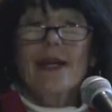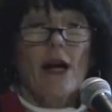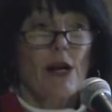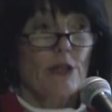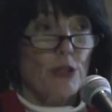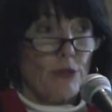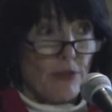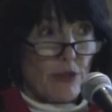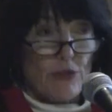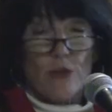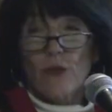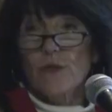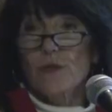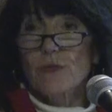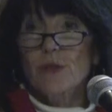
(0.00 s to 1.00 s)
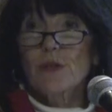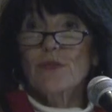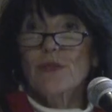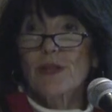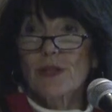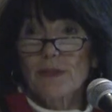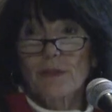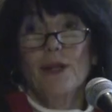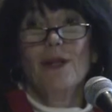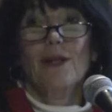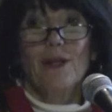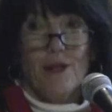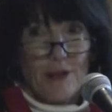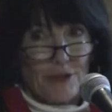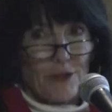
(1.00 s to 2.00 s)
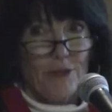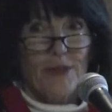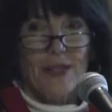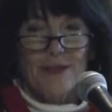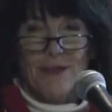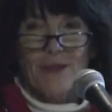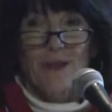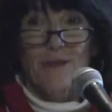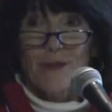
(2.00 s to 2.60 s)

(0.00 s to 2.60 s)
also has his own fruit farm, also makes his